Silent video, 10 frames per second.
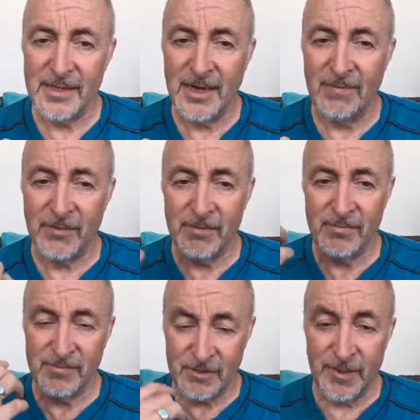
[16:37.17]
I've got
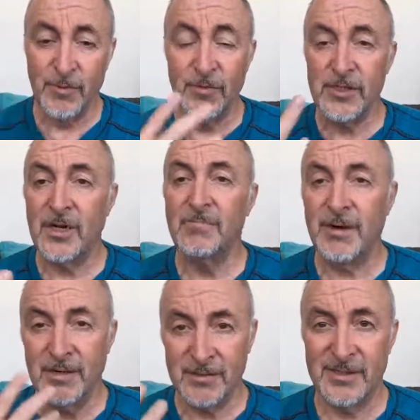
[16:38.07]
some people already
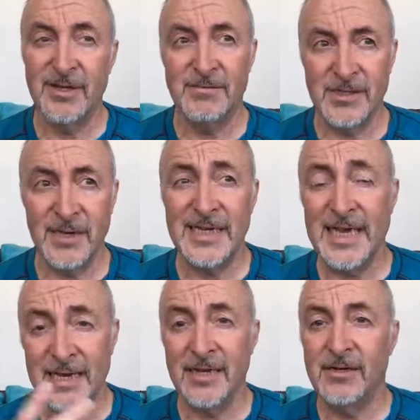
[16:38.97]
started, started
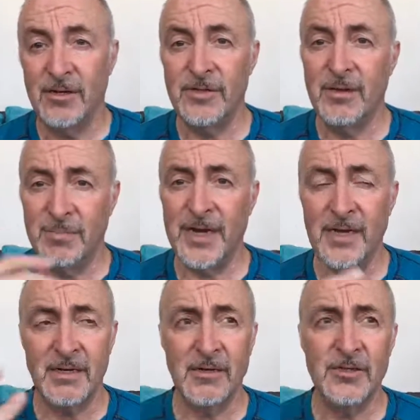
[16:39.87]
getting it and using it, buying
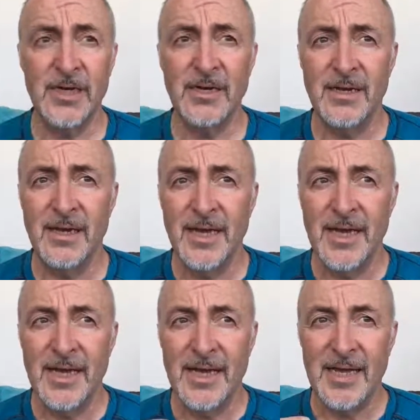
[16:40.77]
it and using it.
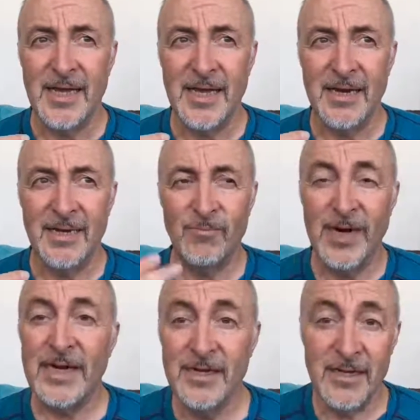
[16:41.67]
And I'm
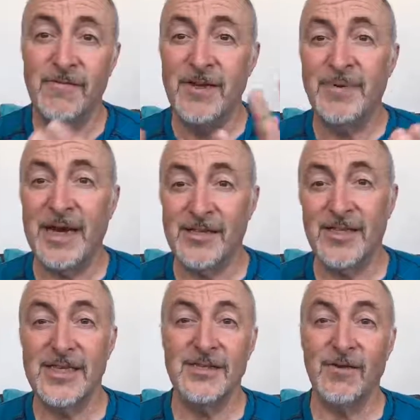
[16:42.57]
waiting to hear feedback because the
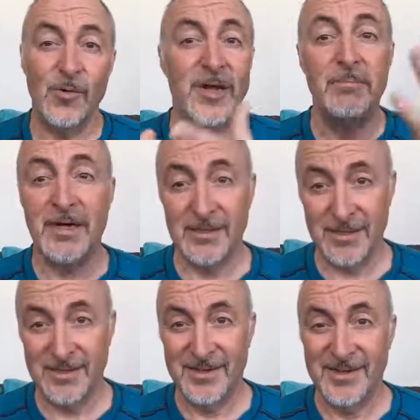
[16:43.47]
thing is, I've got to wait a
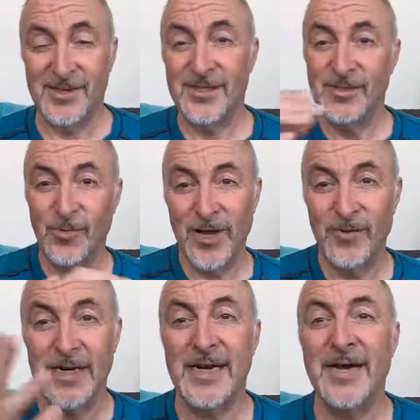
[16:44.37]
month. Because in the way I've
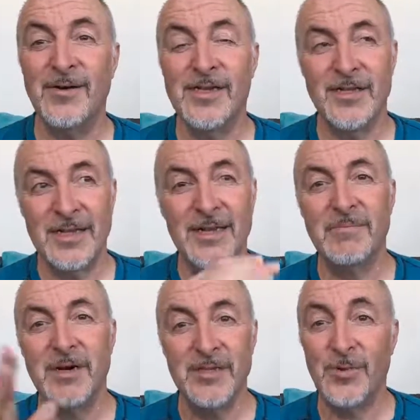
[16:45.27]
written it out is at the end of the
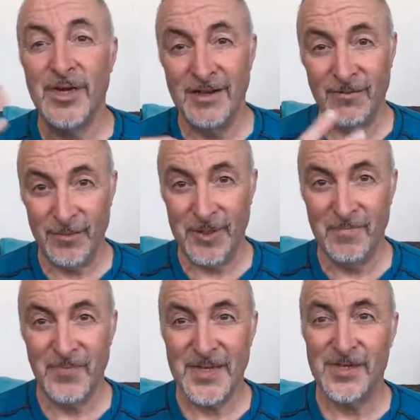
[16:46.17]
month, I want to hear from you.
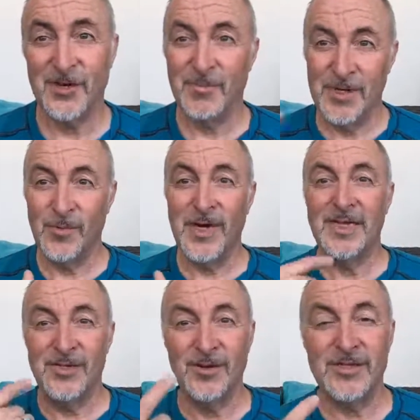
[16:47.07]
So, by the way,
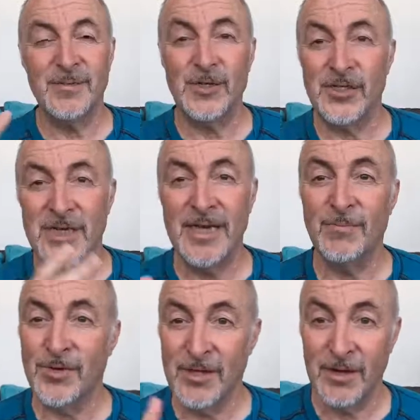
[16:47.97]
it's not something you just take
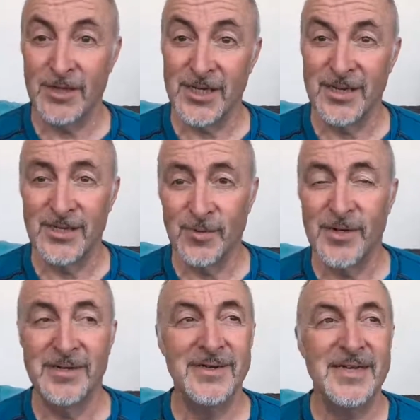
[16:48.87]
and put in the closet, as it were.